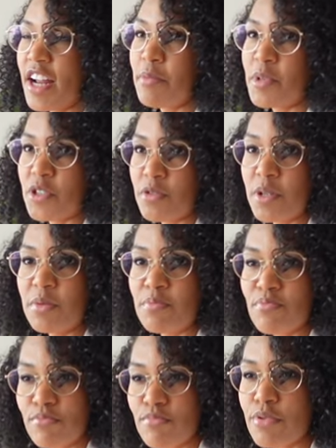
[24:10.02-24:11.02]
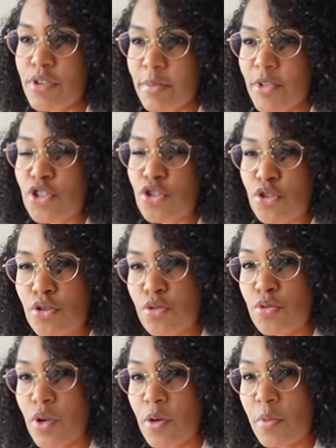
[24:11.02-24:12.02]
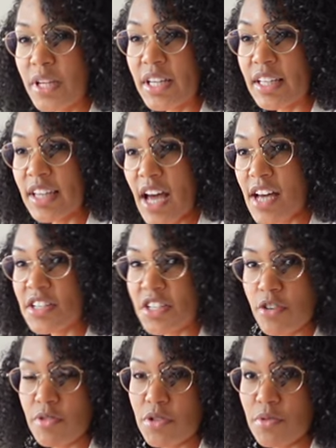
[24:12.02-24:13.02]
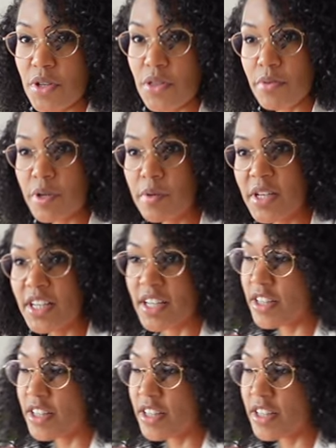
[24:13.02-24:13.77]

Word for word: I've been doing pretty much 2 a week, and last year I was doing 3 a week,